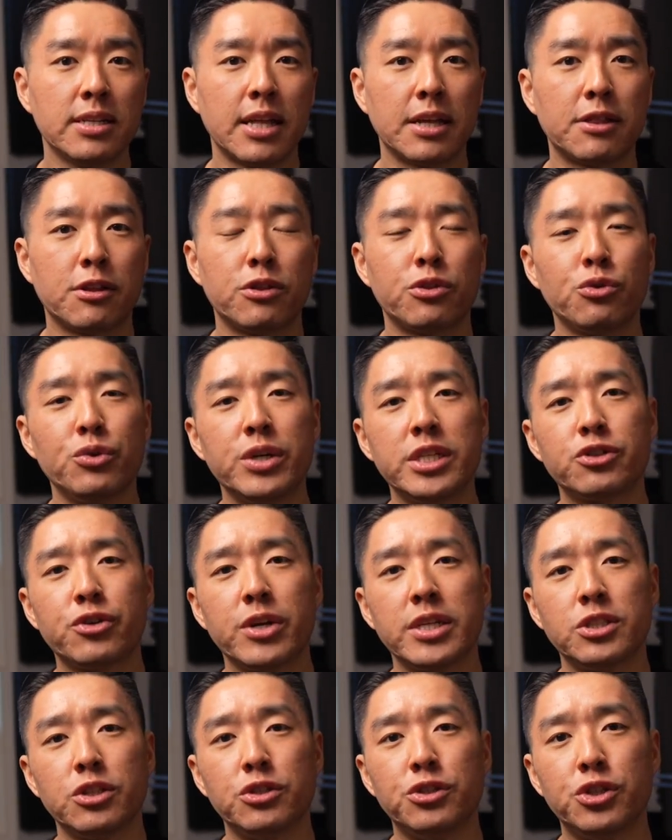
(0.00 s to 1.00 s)
that the 3
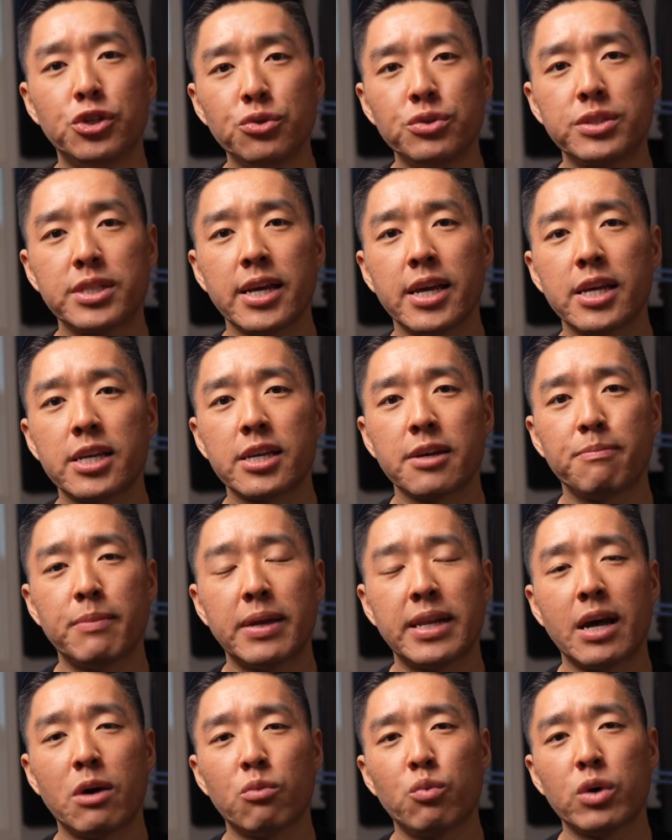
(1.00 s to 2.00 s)
trades you do take
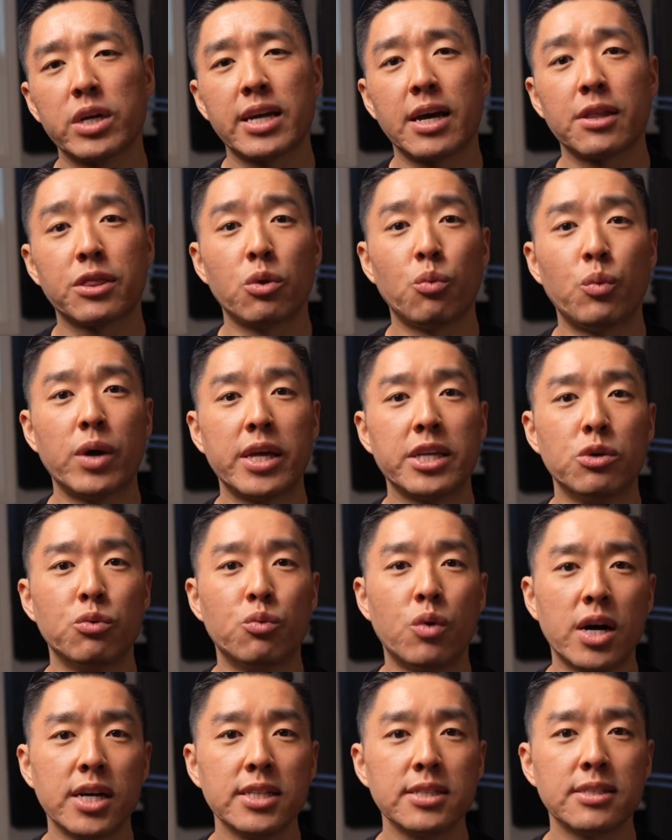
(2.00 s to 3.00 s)
may not work out the way you
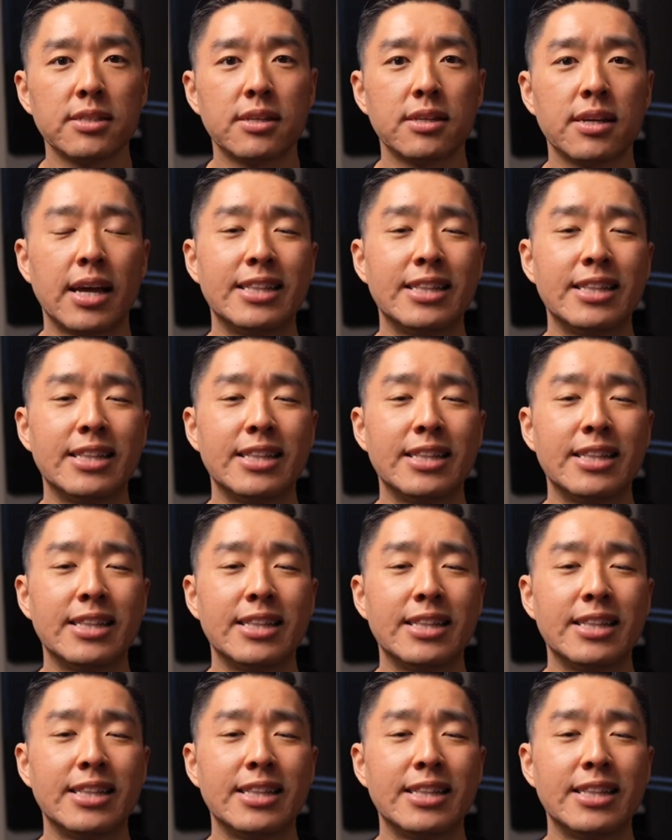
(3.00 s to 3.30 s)
want,